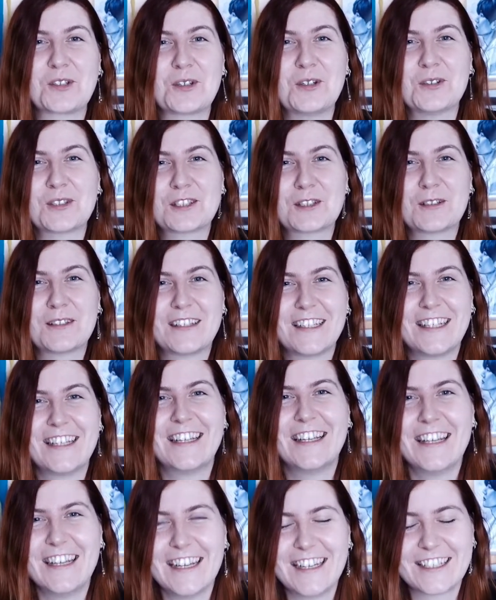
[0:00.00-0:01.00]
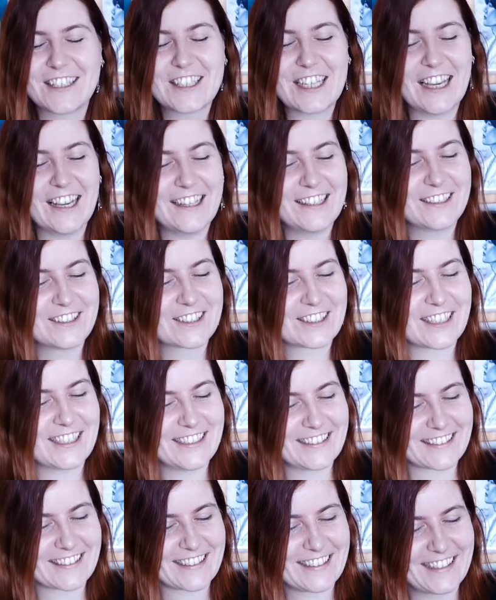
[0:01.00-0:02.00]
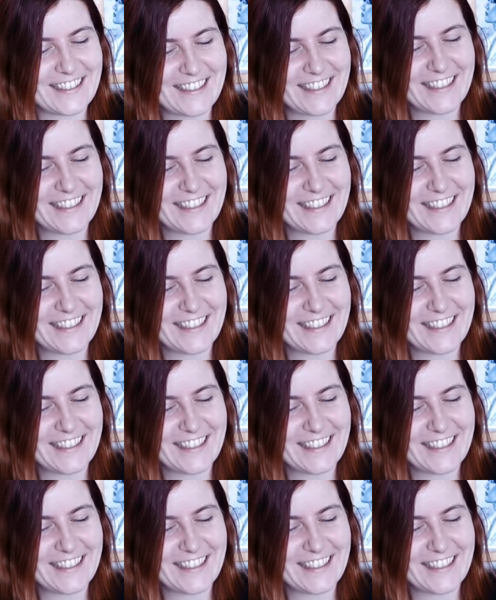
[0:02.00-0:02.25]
those challenges.